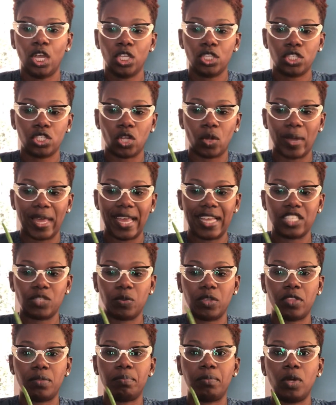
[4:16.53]
So as
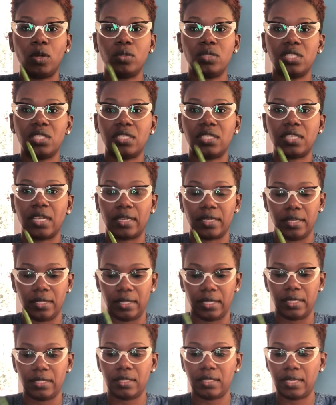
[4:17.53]
with most
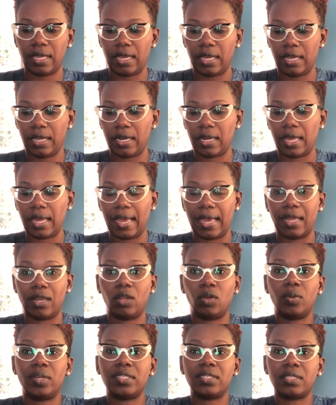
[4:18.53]
succulents, and
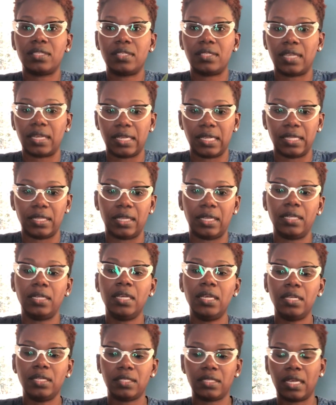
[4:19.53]
aloe is a succulent,
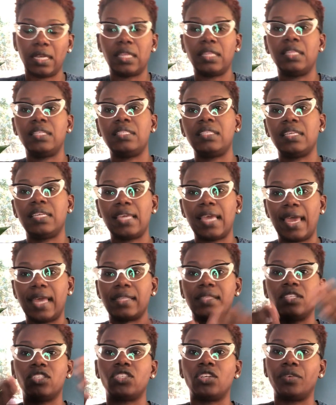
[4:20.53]
succulents and
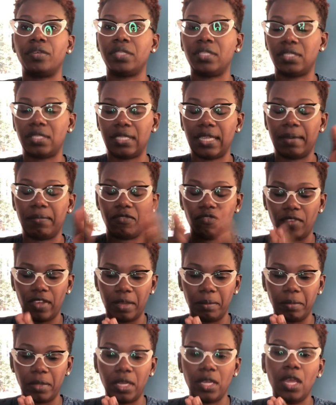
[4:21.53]
cactus are in the same
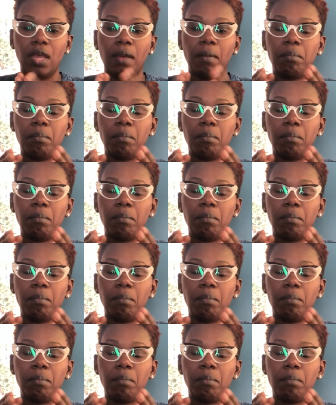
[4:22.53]
family.